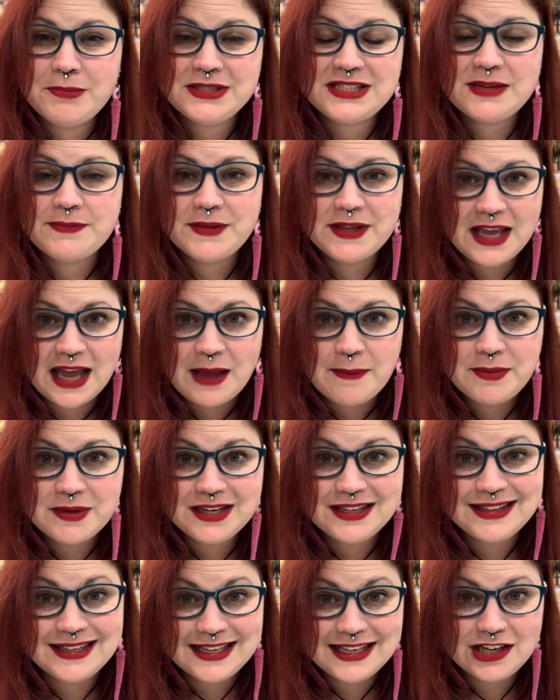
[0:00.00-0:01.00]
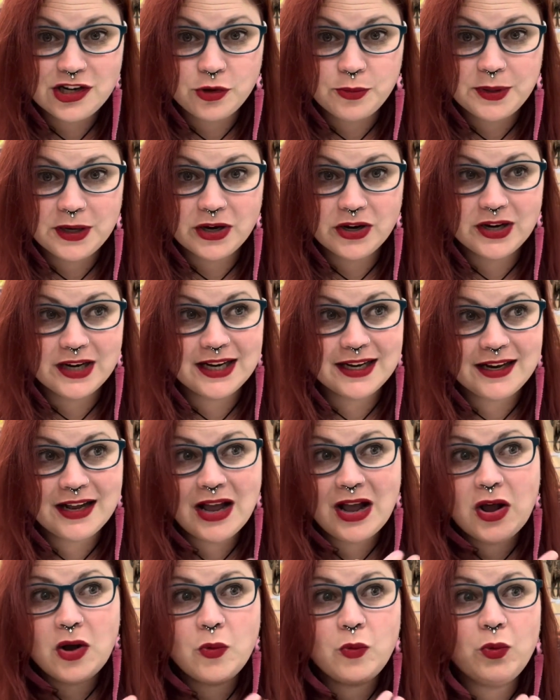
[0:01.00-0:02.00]
something happened in the Edo period
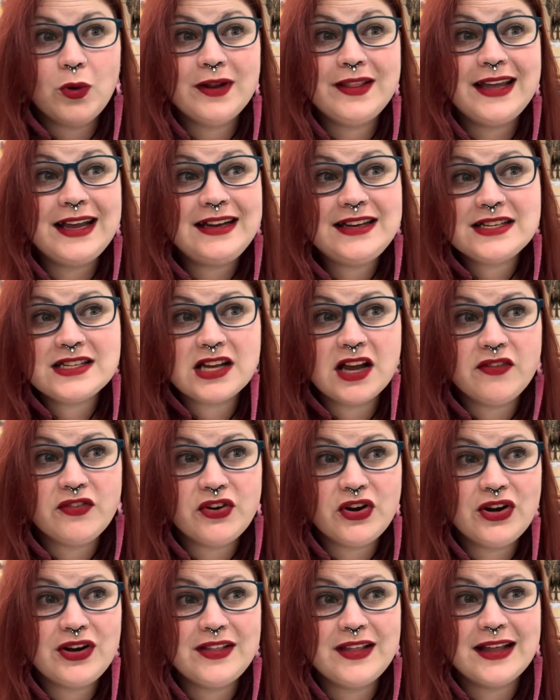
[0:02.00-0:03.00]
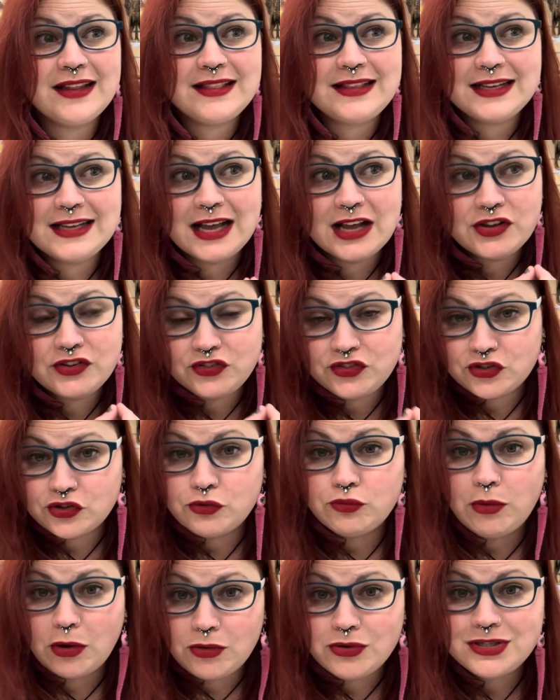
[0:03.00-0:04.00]
where they discovered that the
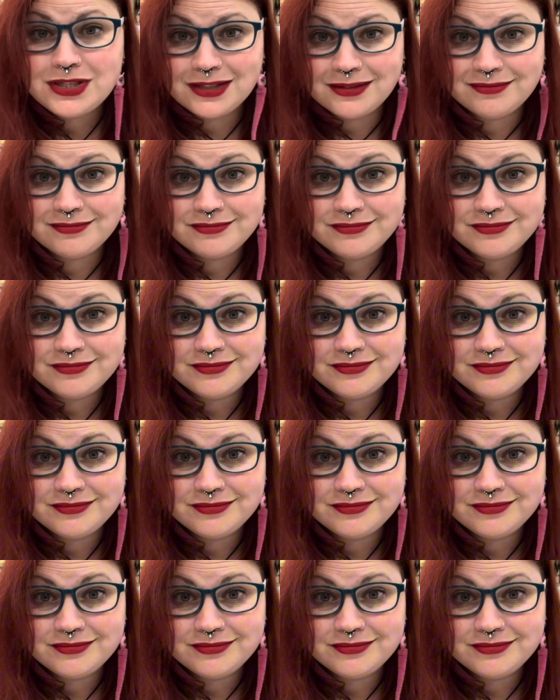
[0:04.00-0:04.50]
scrotum